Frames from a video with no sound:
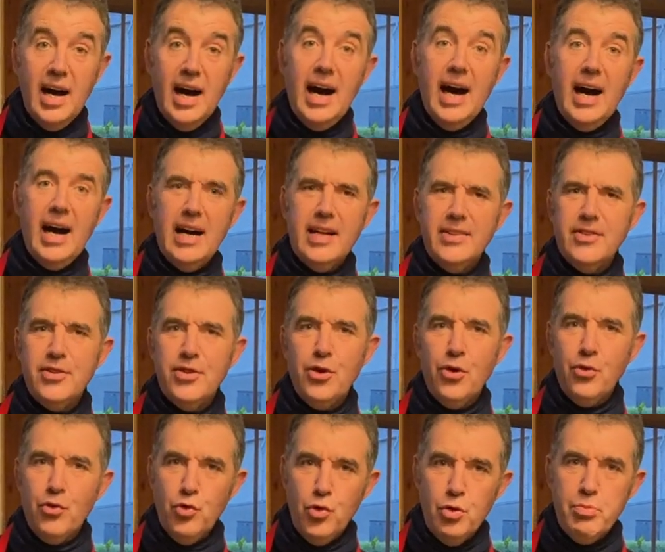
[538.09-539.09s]
and
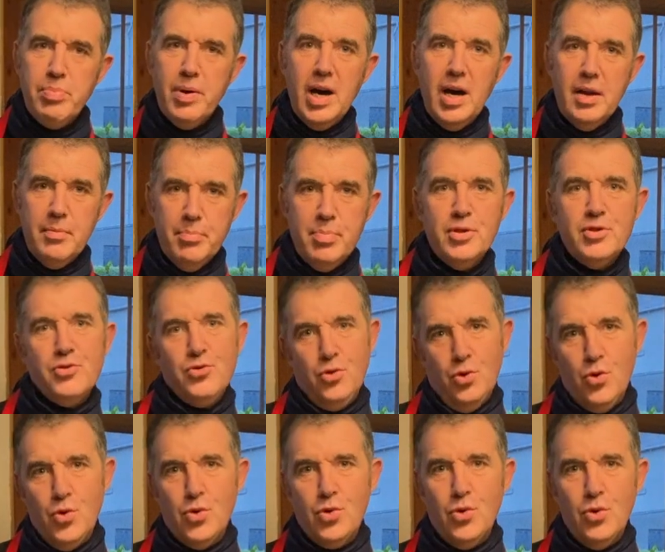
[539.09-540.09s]
the rhubarb is
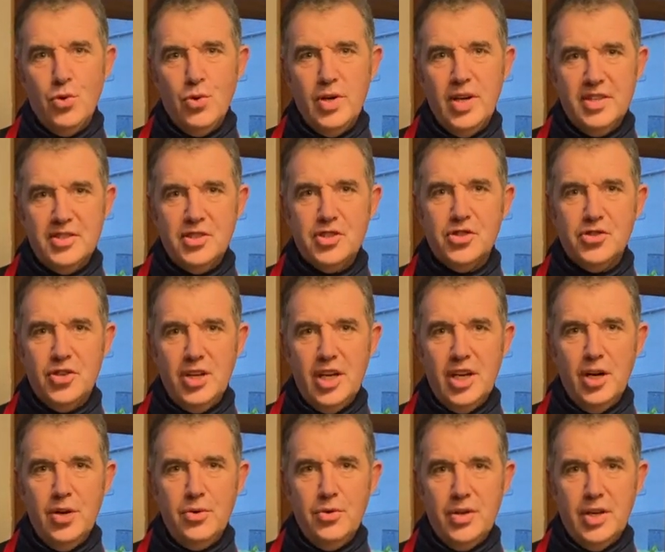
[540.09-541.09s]
local. It's straight
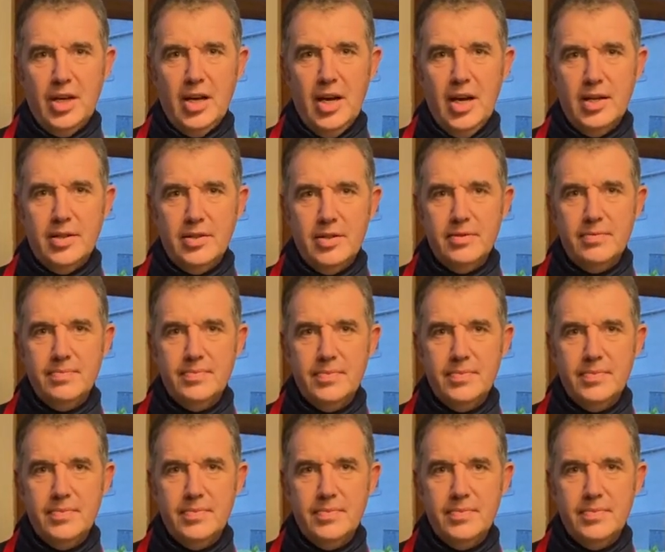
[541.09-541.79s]
out of the garden.